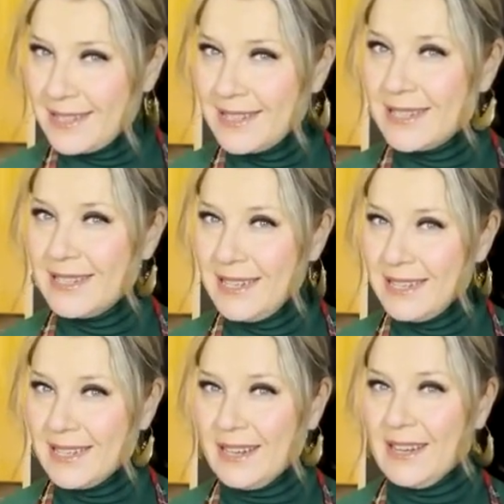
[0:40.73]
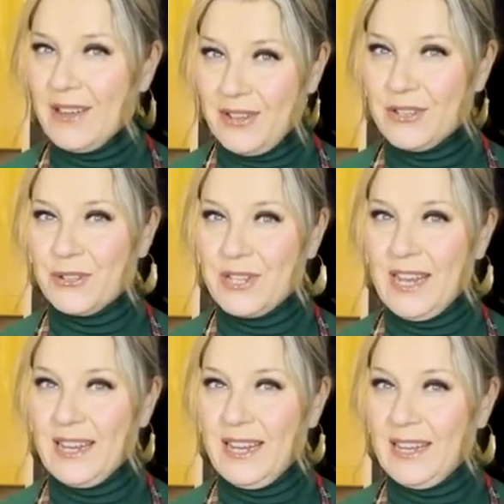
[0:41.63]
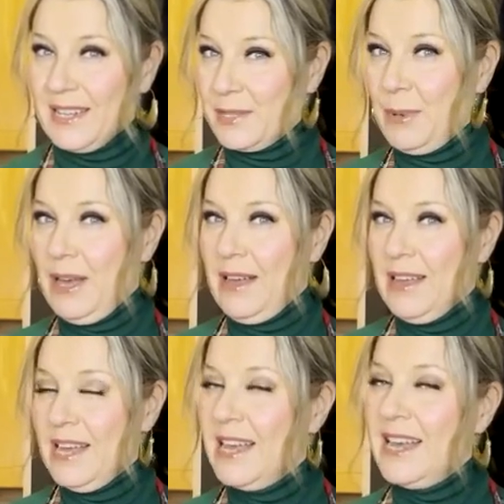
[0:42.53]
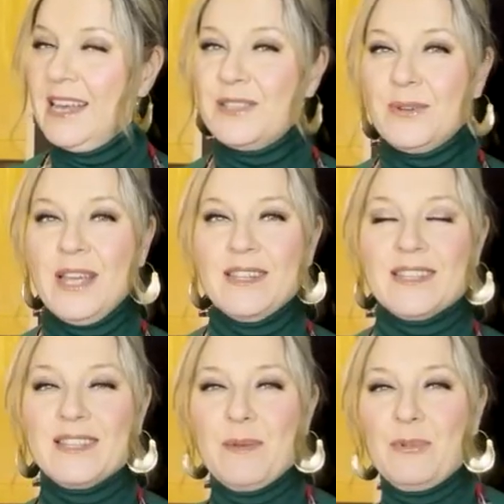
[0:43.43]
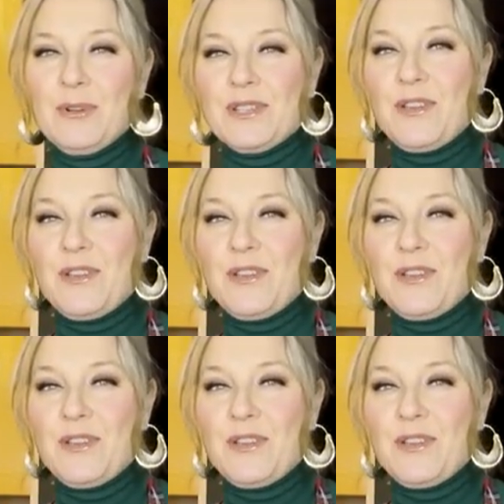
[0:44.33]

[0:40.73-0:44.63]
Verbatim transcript: the season of entertaining, n'est-ce pas? That's right, December is